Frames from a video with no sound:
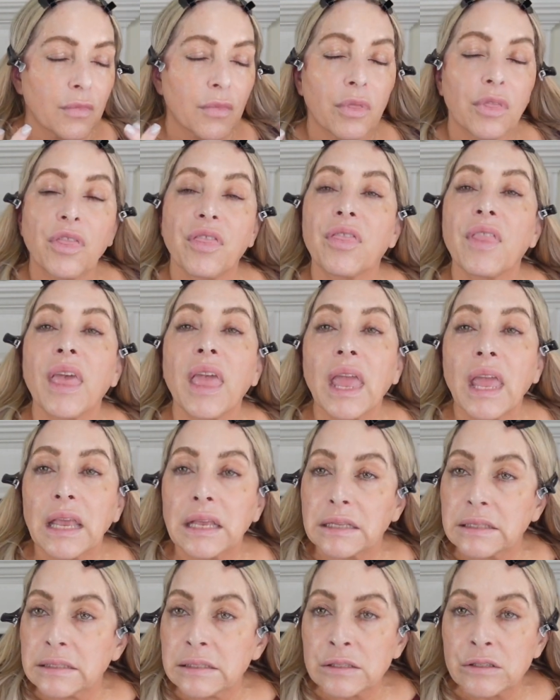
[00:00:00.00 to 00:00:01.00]

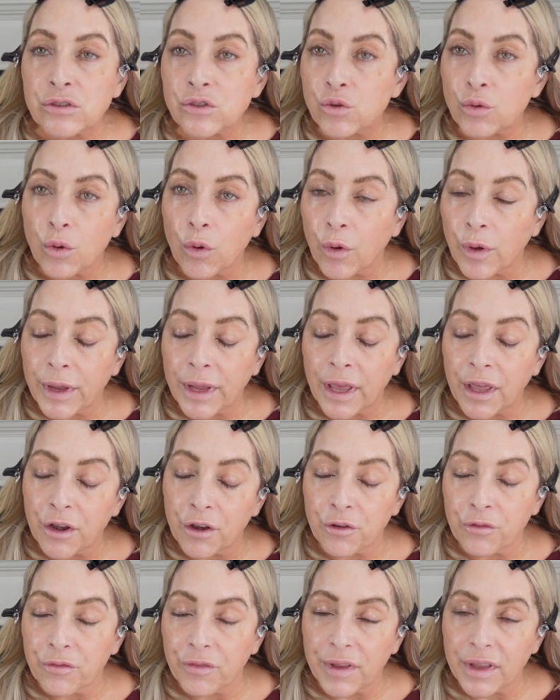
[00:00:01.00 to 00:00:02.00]
things growing on
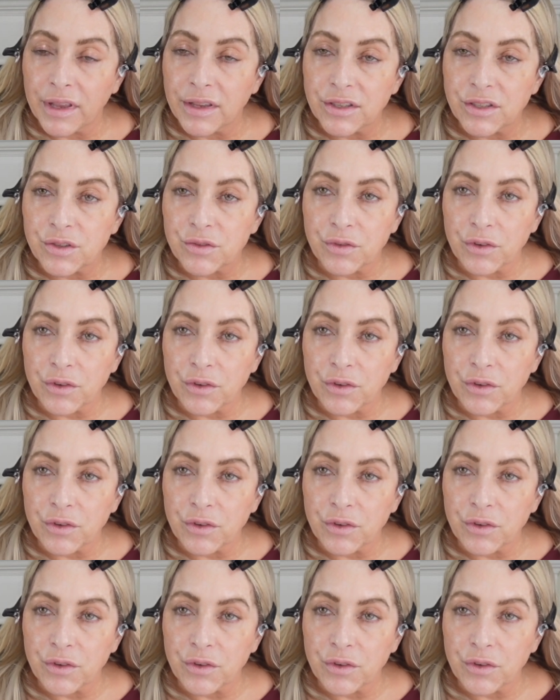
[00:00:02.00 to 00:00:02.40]
our face,